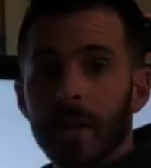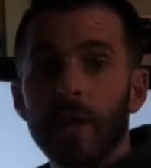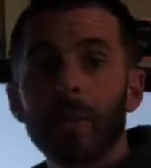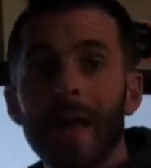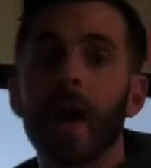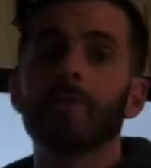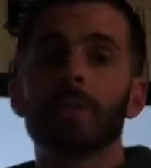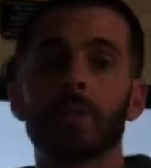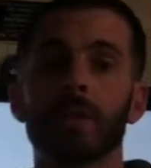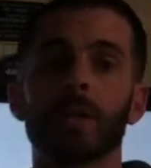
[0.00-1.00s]
side. We have to
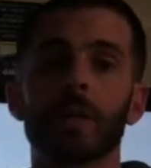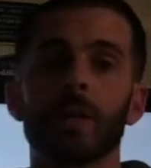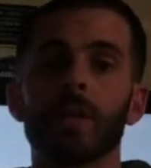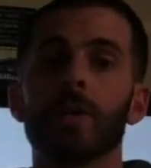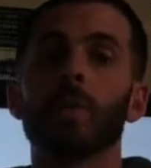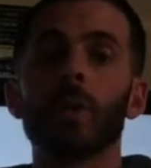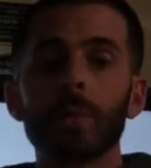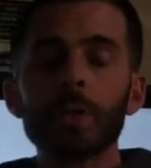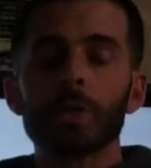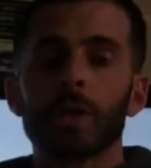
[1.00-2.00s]
do it. There will
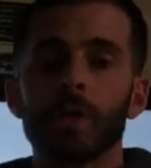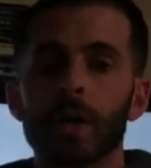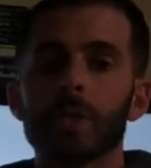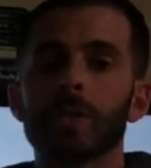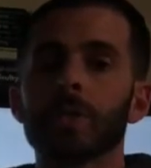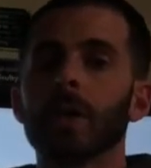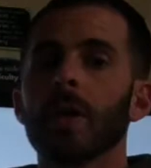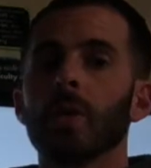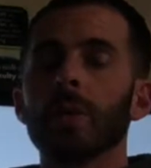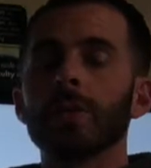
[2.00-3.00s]
be trick questions.
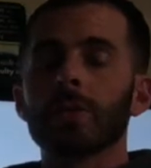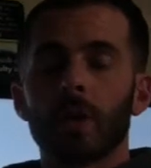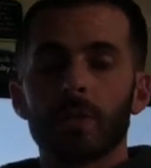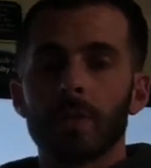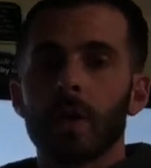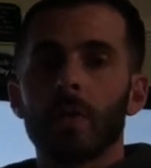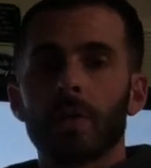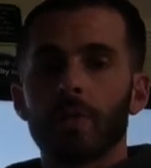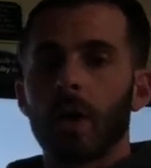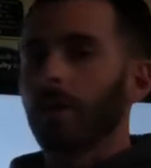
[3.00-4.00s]
We don't know
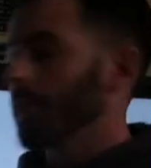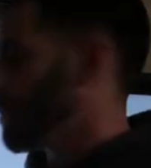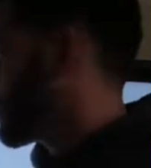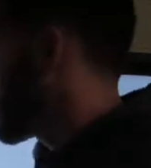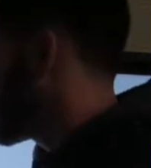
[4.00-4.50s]
if all of them are going